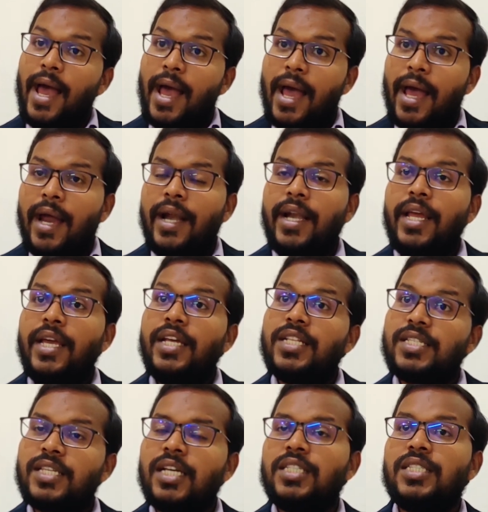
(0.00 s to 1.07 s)
and in
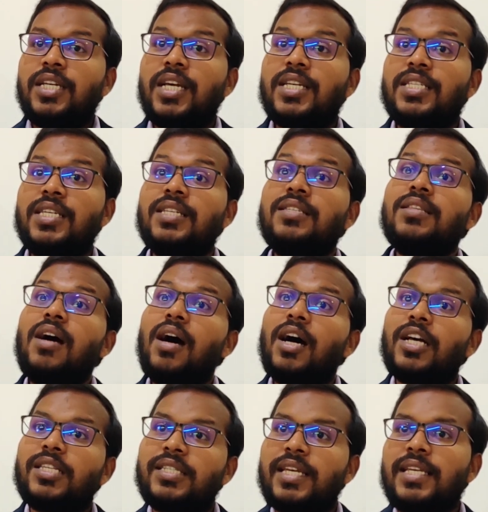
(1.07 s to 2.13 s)
such cases the
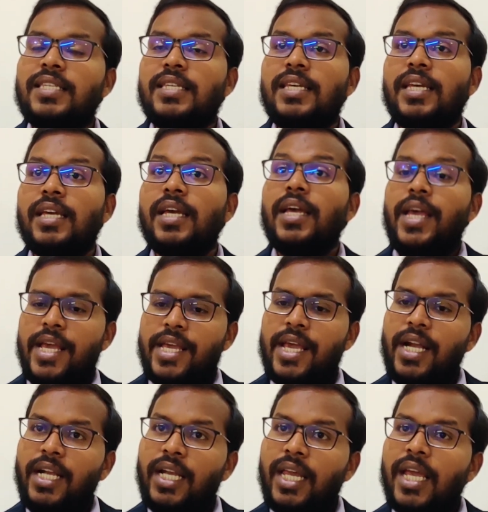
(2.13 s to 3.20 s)
assessee
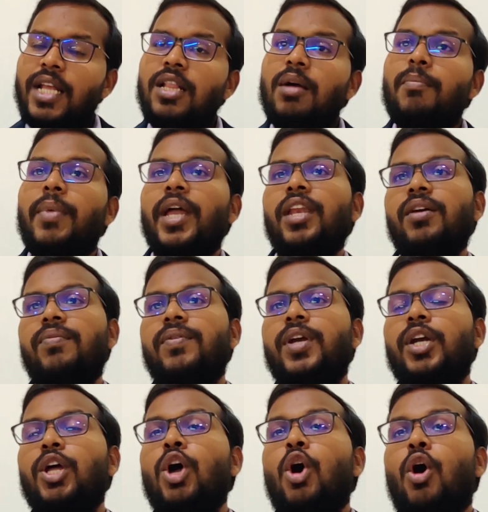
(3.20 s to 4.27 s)
can take the
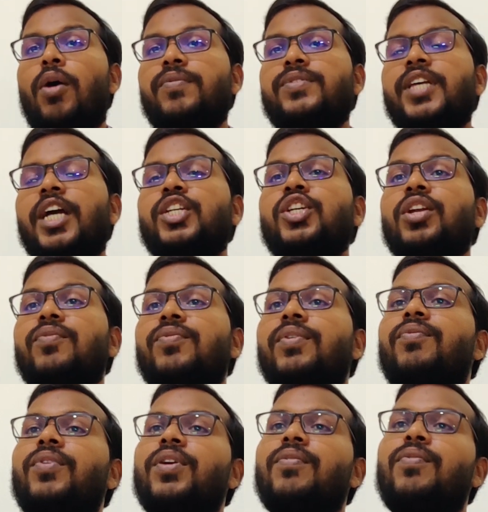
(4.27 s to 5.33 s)
benefit of Section
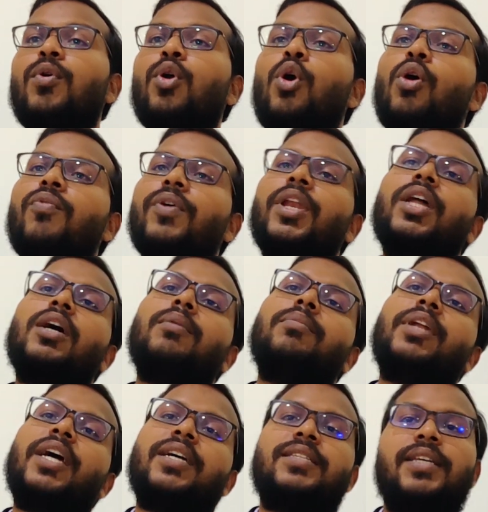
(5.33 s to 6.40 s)
54 of Income Tax